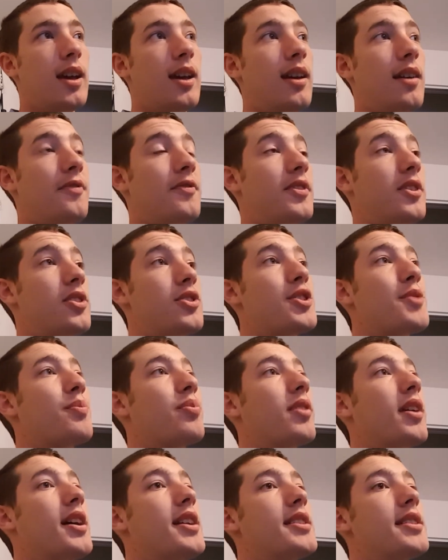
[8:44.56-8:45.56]
if there's a
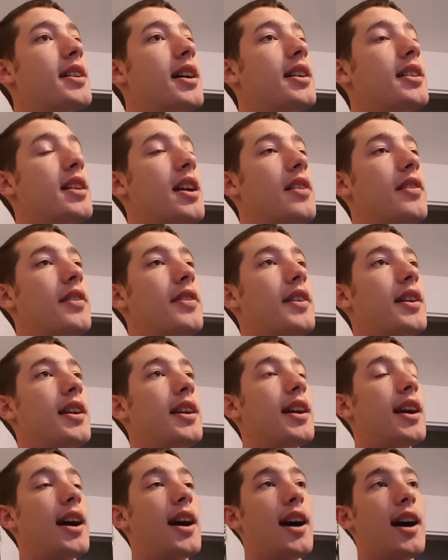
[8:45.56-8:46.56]
bright side to
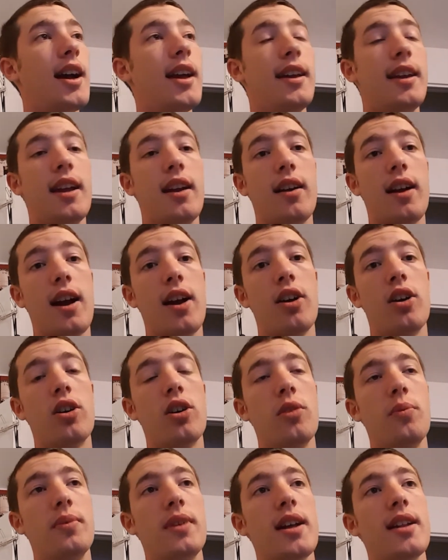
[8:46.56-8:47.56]
everything, I
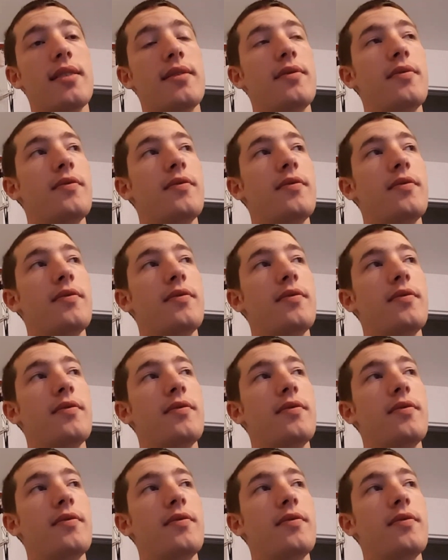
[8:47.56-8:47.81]
hope that...